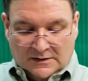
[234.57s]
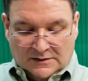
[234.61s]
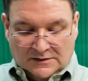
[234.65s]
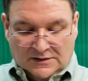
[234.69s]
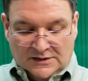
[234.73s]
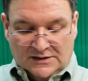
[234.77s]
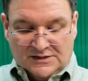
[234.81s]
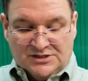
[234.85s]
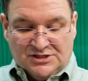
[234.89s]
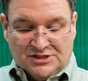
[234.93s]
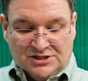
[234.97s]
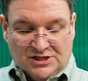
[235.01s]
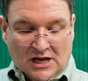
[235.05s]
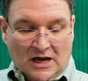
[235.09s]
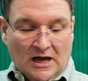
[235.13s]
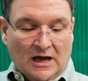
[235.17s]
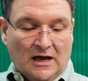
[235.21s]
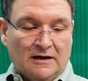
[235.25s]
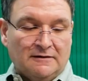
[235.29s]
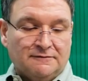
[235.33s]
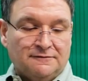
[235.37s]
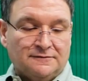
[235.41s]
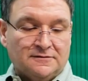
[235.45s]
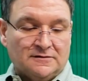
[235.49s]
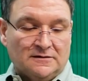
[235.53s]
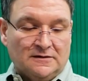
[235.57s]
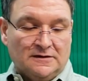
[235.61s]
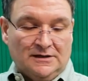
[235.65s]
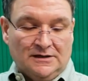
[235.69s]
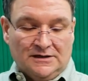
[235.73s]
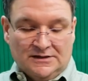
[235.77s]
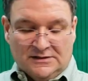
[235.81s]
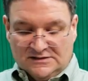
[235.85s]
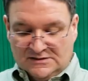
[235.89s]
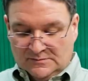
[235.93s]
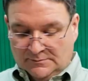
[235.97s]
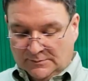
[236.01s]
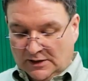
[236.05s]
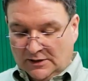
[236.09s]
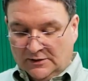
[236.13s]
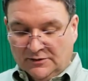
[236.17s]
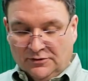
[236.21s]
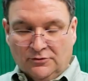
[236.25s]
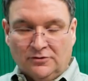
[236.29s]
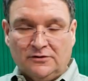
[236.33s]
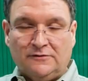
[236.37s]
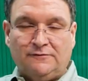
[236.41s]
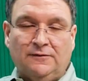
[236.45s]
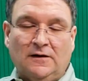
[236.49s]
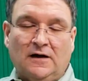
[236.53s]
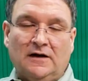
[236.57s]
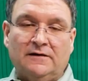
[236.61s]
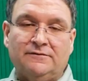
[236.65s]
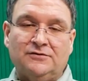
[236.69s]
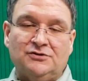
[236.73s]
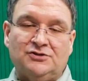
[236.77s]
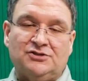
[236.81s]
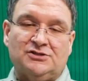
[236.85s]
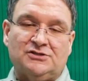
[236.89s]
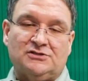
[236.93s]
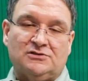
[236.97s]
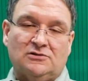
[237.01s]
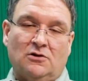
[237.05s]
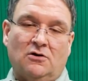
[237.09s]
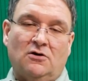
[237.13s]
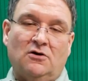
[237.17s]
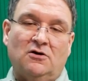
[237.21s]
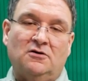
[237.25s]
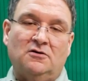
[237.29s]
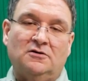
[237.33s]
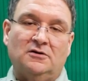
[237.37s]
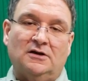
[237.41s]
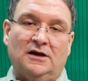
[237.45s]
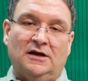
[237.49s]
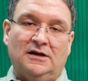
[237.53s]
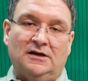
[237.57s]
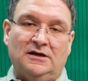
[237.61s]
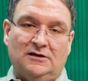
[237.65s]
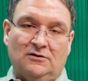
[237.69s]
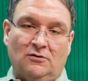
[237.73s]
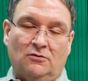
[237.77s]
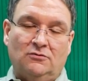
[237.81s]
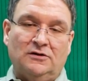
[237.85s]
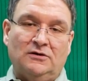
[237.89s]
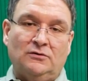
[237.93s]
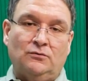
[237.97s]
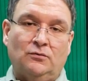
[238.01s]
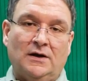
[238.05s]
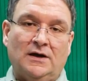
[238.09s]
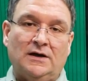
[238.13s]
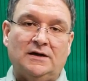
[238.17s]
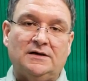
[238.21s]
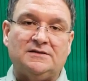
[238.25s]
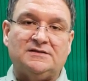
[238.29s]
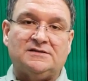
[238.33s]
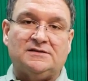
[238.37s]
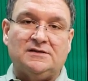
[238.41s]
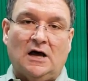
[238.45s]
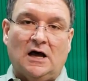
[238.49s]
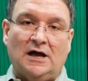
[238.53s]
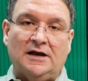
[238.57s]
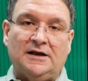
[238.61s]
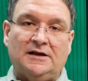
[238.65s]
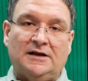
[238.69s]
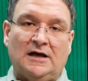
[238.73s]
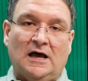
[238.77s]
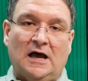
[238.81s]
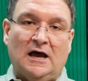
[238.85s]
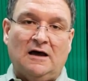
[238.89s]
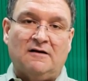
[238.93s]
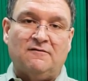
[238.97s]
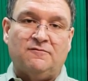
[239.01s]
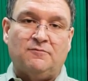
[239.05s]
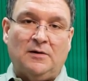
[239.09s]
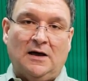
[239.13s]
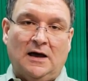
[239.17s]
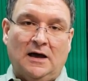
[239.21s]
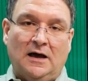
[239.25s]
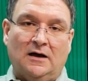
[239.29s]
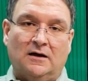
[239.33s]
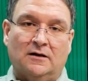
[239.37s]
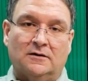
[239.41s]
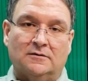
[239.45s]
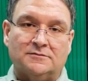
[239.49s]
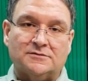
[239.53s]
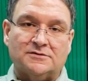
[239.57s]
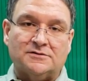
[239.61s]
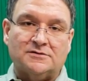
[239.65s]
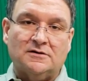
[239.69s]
This shaft is about 35 inches long, and it only weighs 9.5 pounds.